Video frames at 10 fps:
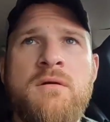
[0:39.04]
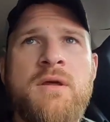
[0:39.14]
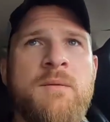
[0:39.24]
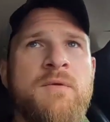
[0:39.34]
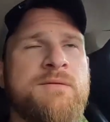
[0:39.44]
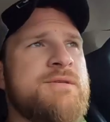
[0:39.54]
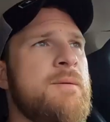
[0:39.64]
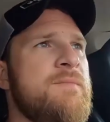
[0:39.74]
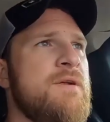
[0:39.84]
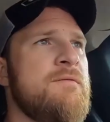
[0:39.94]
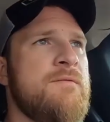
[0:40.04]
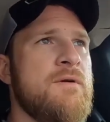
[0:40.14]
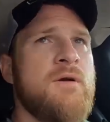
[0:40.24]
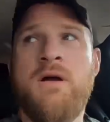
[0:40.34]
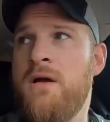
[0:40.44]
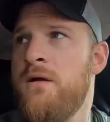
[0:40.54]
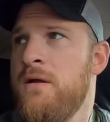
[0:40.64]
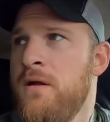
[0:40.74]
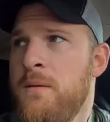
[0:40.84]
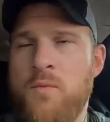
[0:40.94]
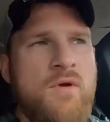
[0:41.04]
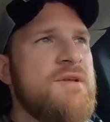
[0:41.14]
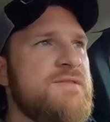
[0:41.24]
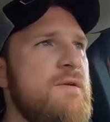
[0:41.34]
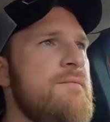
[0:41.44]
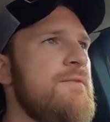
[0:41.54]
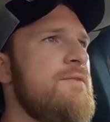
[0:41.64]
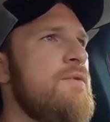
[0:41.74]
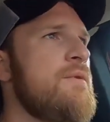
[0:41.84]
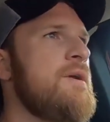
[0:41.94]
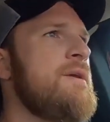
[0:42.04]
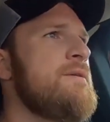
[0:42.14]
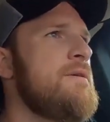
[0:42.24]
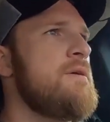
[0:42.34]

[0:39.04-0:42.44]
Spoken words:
keep those up there for more or less for inventory.